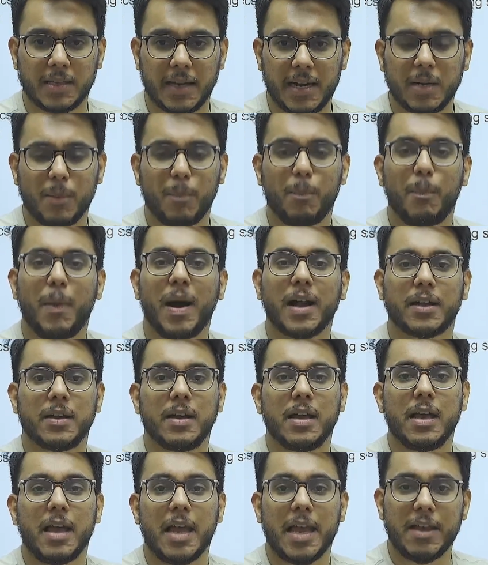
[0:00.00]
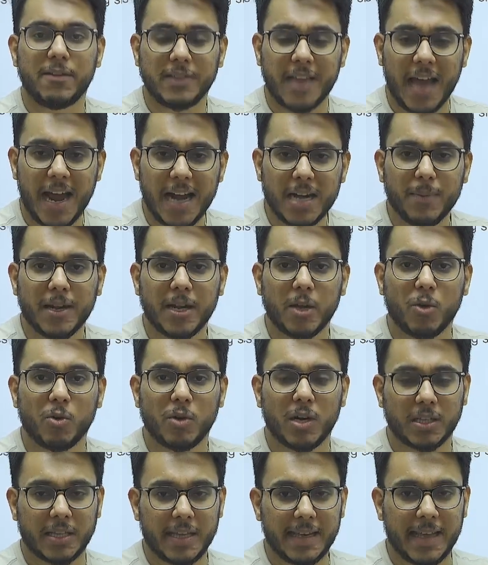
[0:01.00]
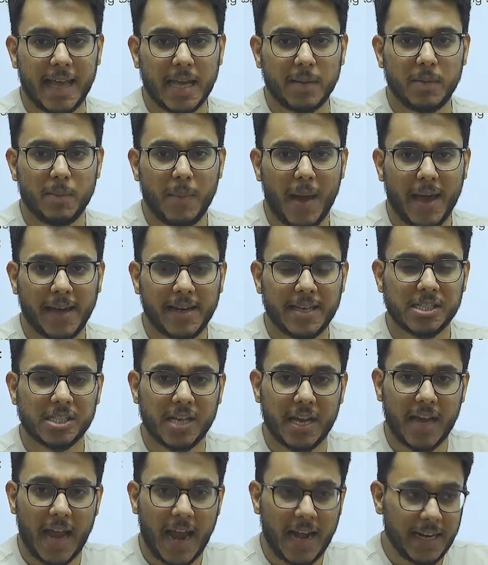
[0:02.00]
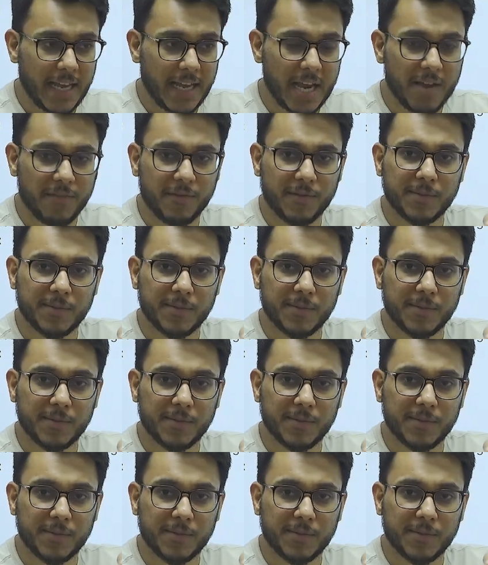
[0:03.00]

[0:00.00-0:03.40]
but if that particular thing can be managed, and if